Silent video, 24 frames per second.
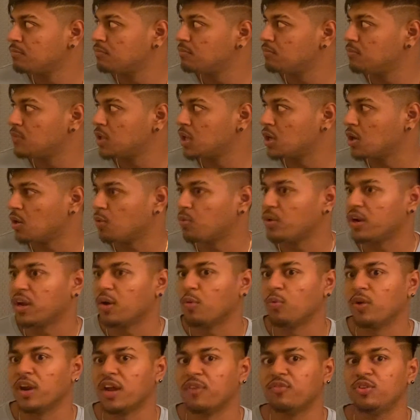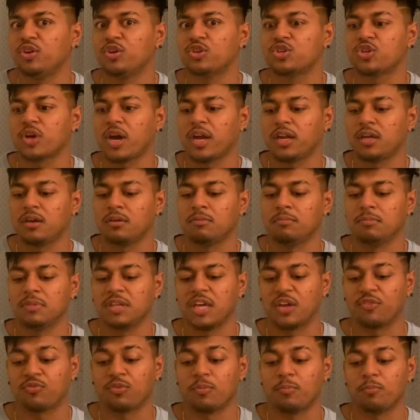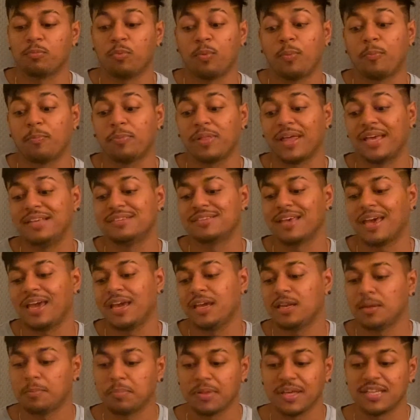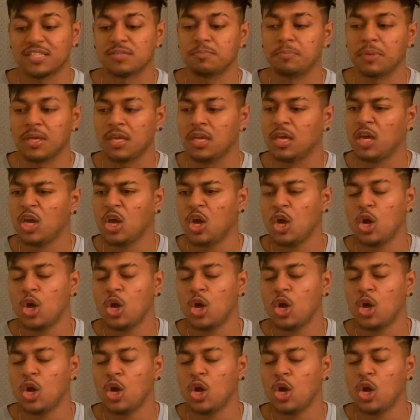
you know, whenever you're trying to get from place A to place B,